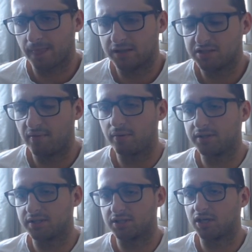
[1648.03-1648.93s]
something I want to
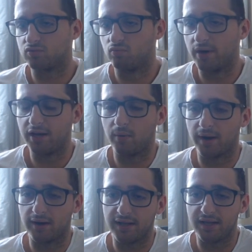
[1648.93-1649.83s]
discuss really
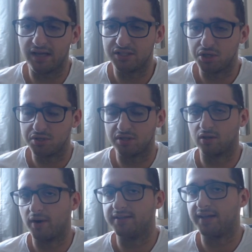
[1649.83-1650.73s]
quickly is using the
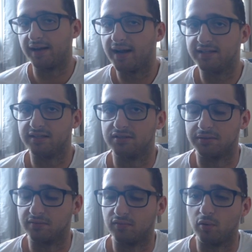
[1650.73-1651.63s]
retake nades in
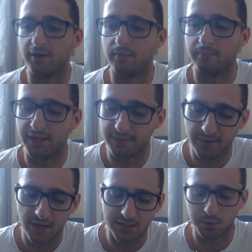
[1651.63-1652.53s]
terms of AWPing on B.
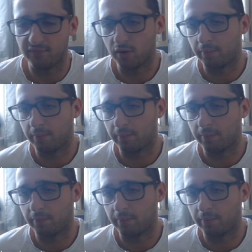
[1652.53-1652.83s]
So if you're